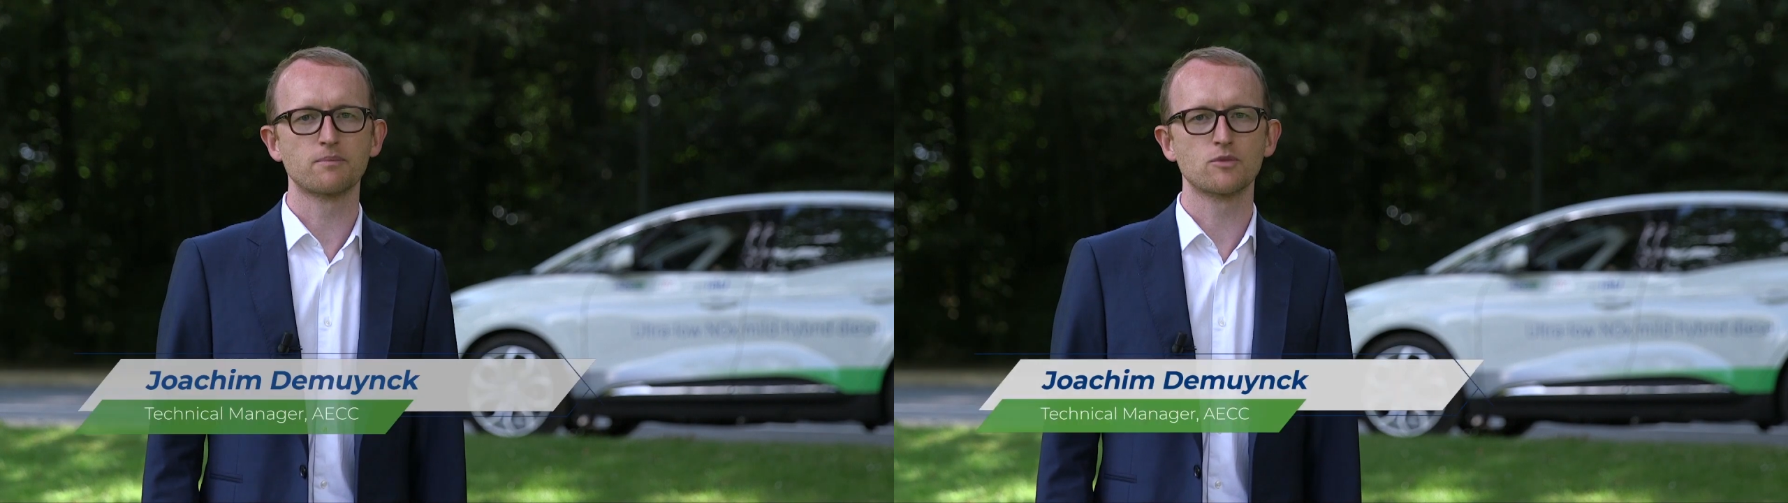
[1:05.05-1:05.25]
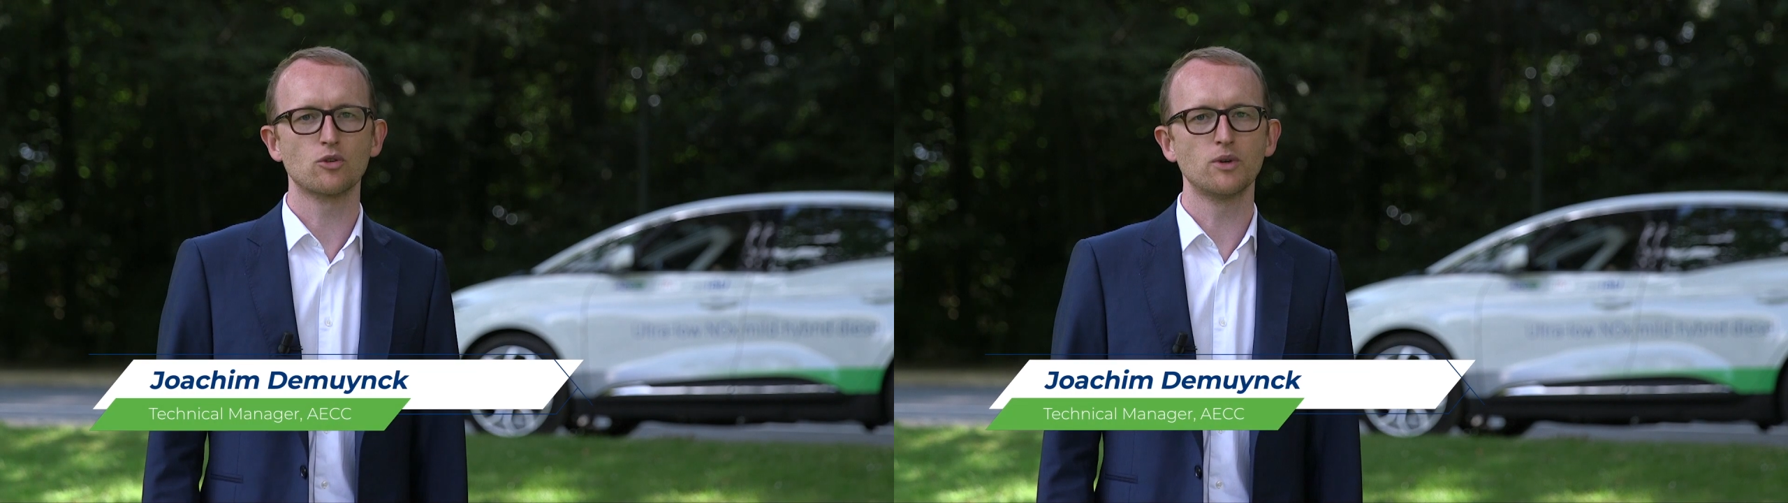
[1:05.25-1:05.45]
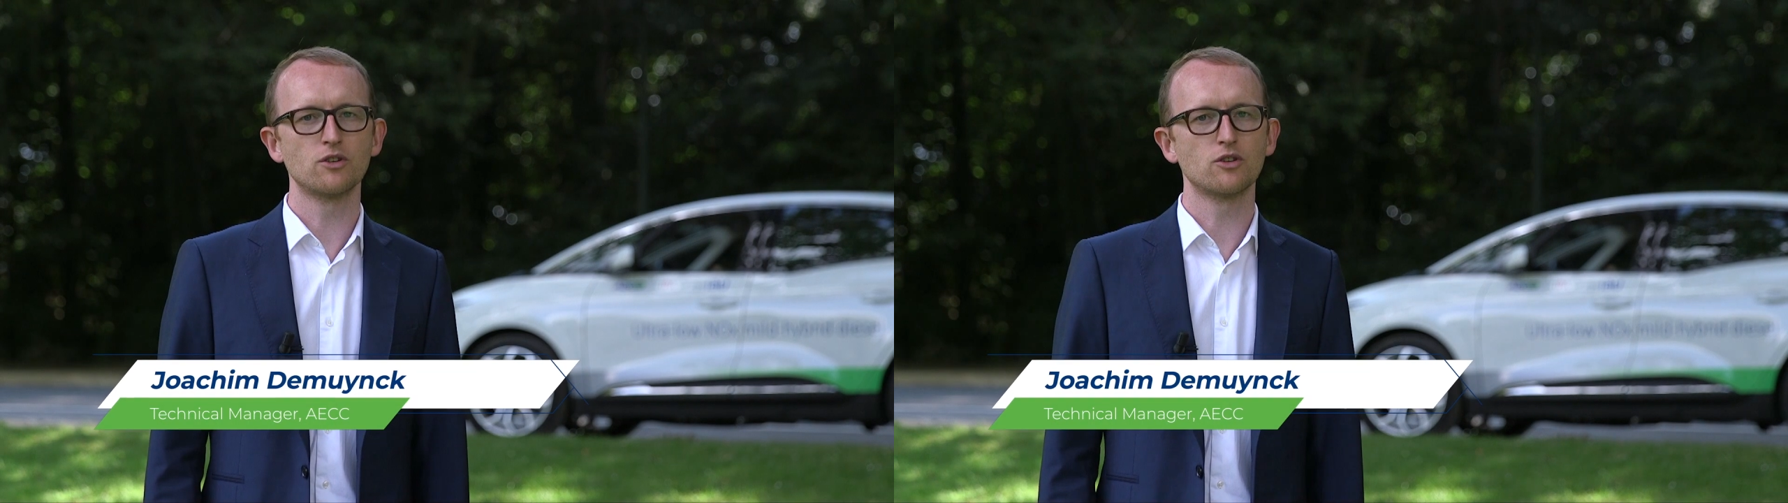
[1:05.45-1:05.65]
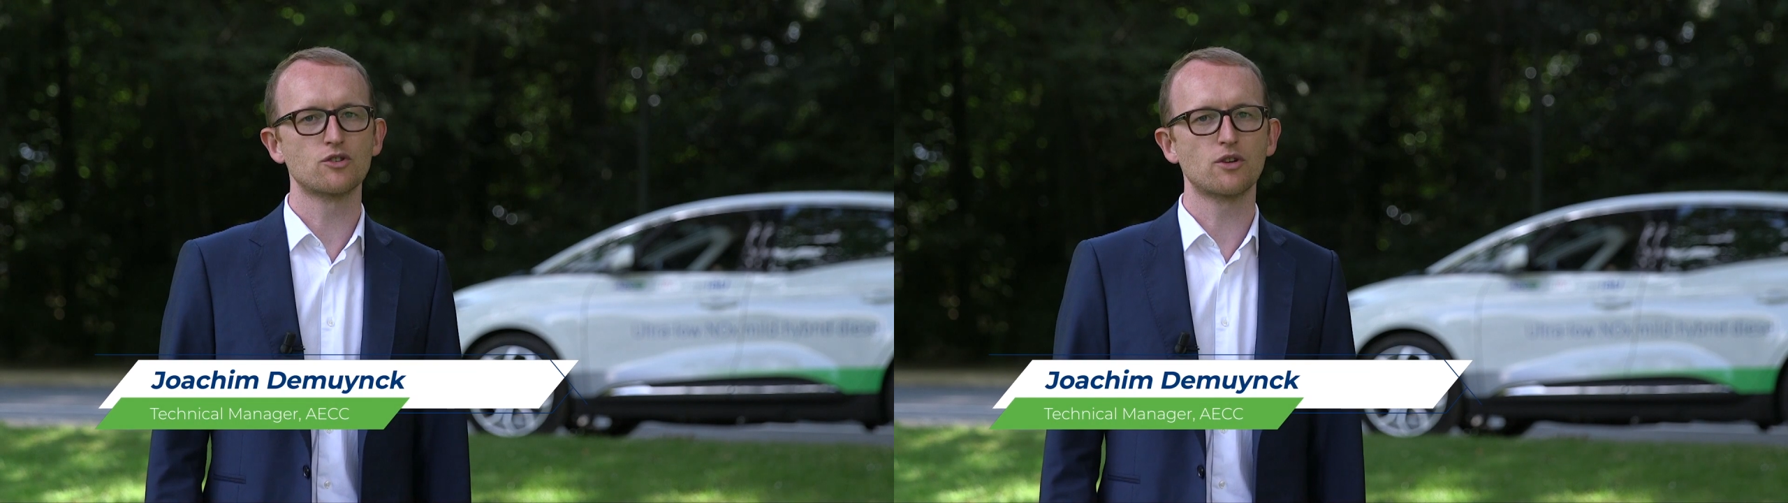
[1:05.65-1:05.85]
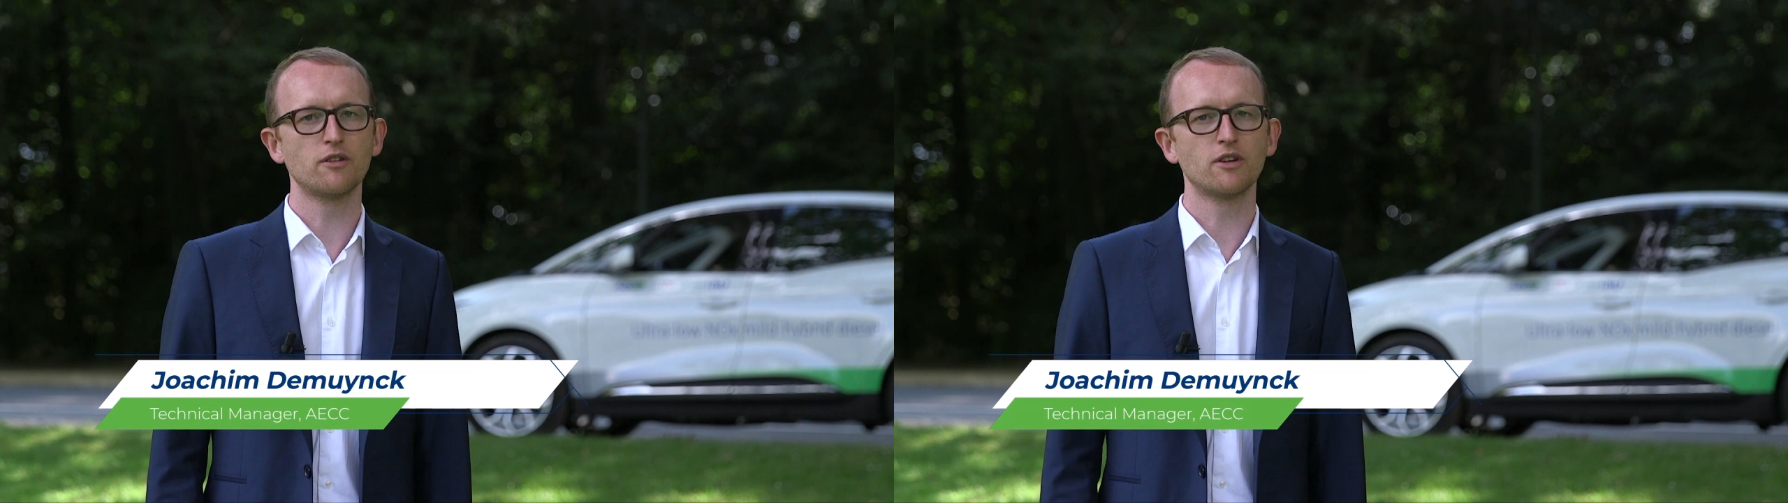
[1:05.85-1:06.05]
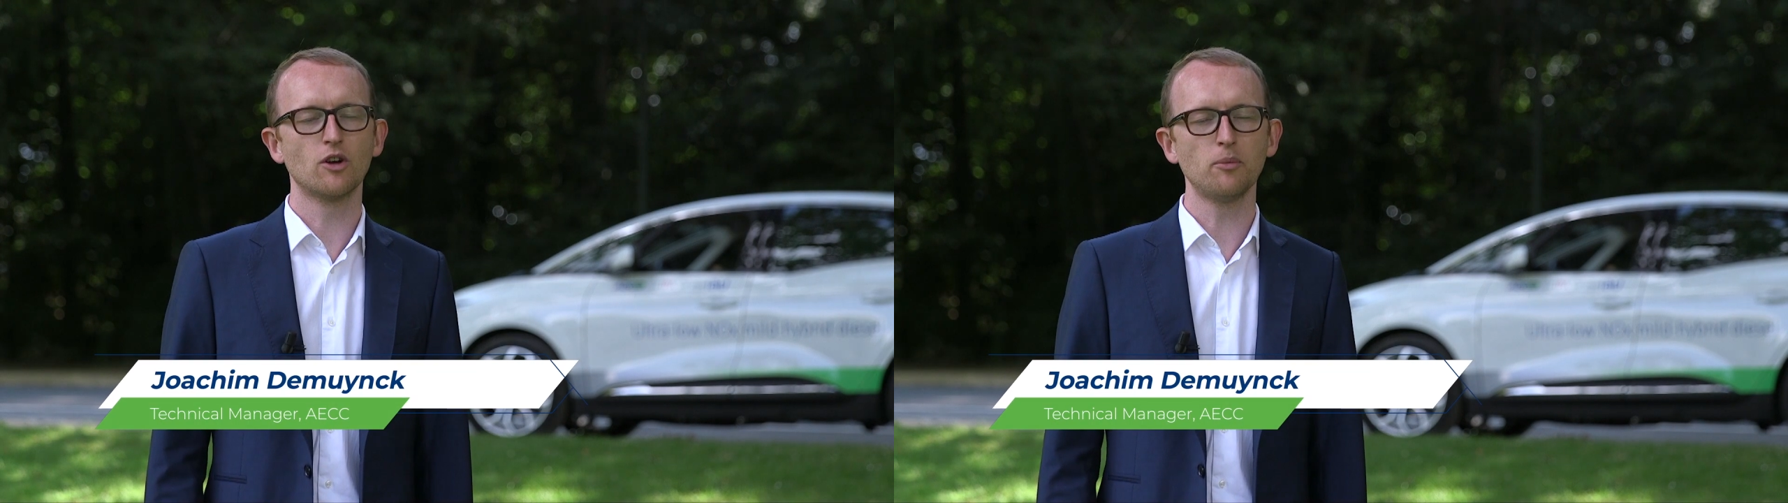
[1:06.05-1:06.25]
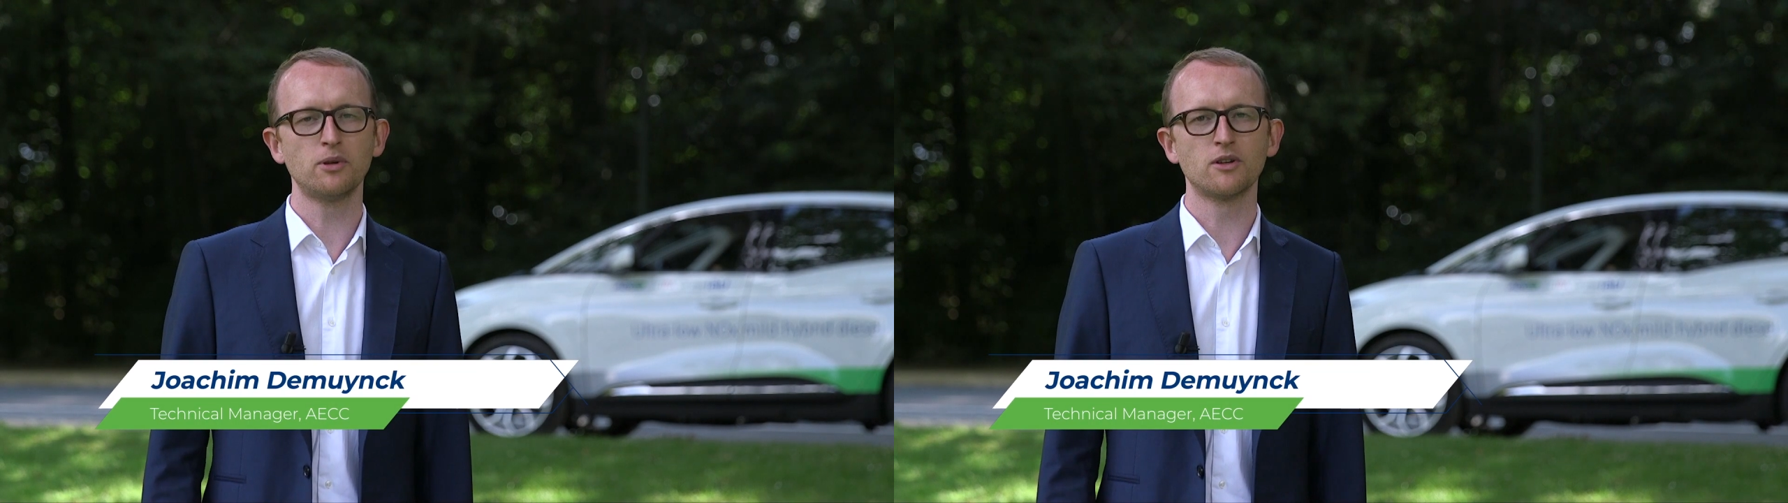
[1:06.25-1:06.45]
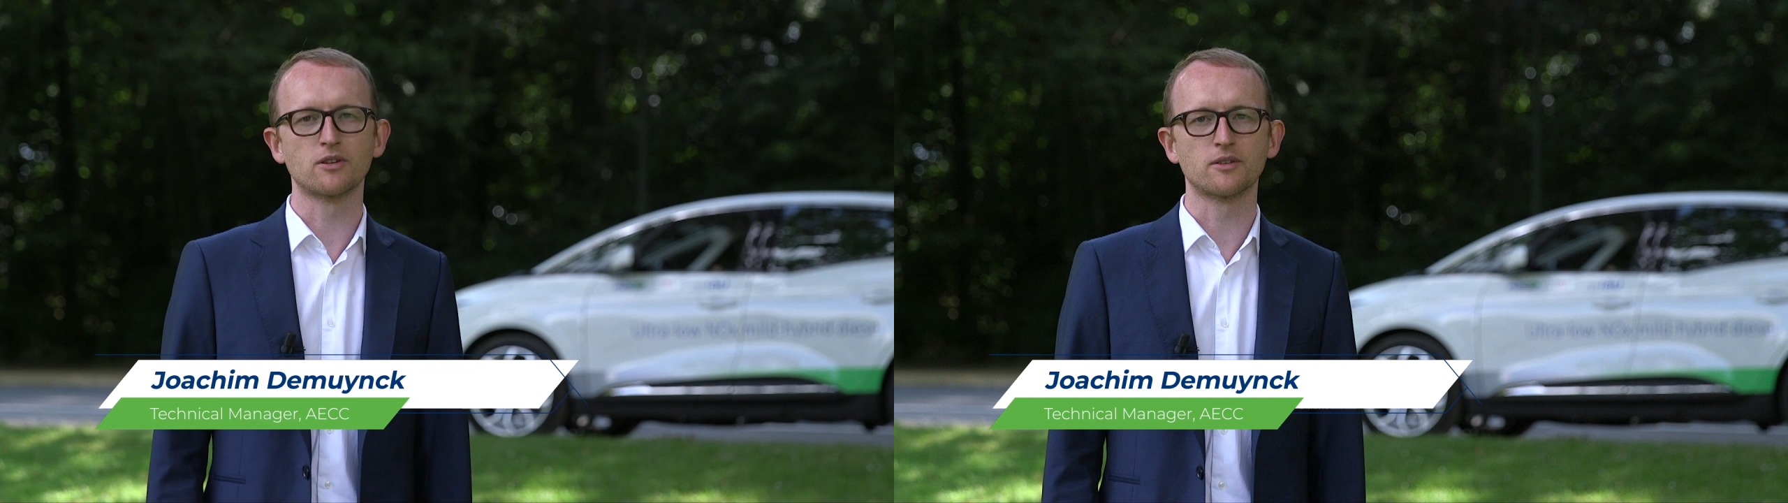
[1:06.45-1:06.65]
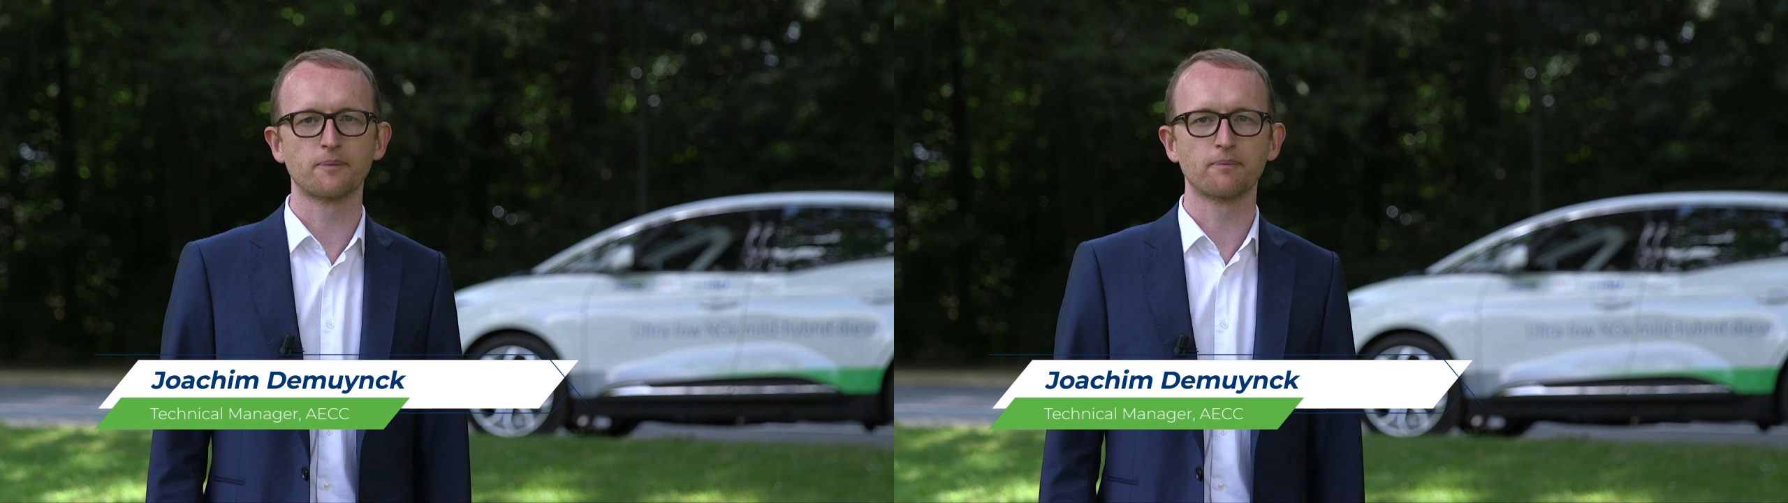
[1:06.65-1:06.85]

So whether you're driving uphill,